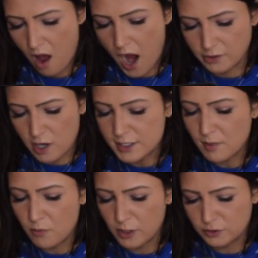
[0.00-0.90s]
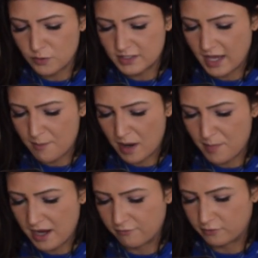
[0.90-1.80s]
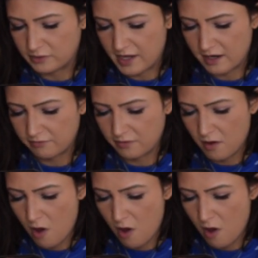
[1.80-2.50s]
I lost my will to escape my painful life.